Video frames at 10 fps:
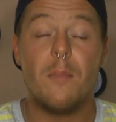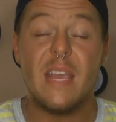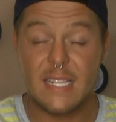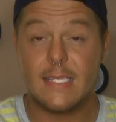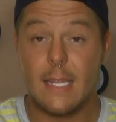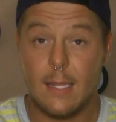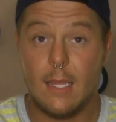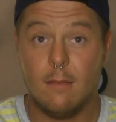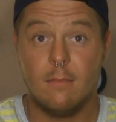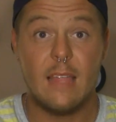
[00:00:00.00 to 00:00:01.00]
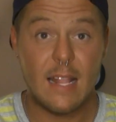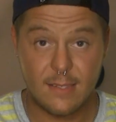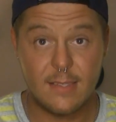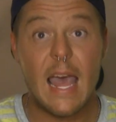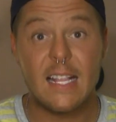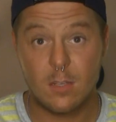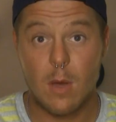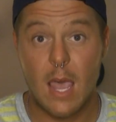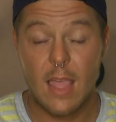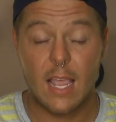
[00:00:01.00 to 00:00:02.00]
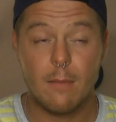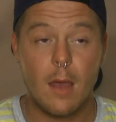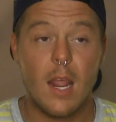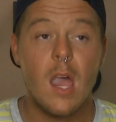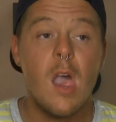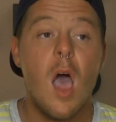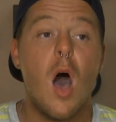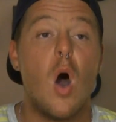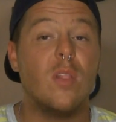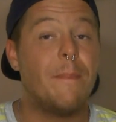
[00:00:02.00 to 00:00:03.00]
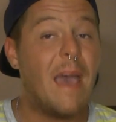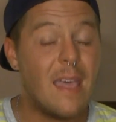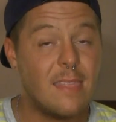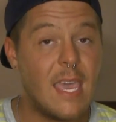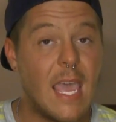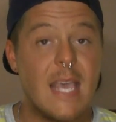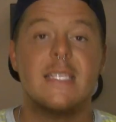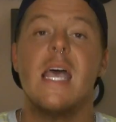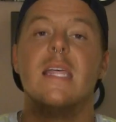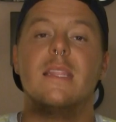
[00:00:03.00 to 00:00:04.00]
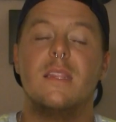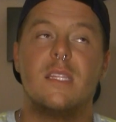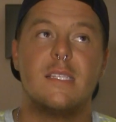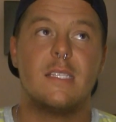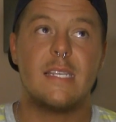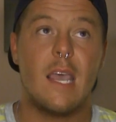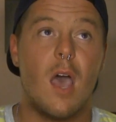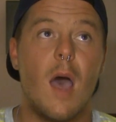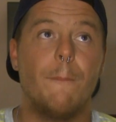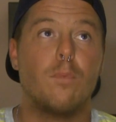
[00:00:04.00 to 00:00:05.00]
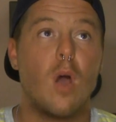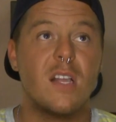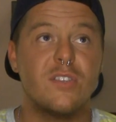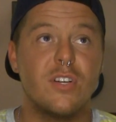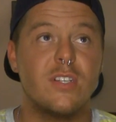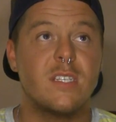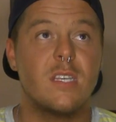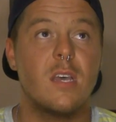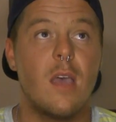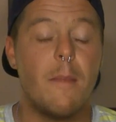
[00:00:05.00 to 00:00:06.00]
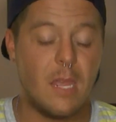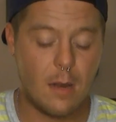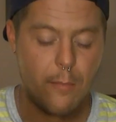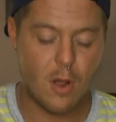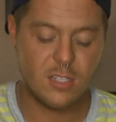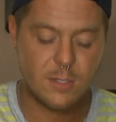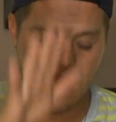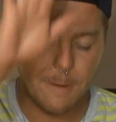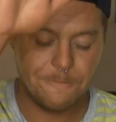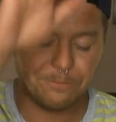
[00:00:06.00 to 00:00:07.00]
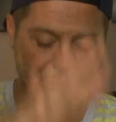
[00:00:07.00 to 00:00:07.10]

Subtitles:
instantly. That's what I like about it. Only bad thing is bronzers, I mean, not bronzers, but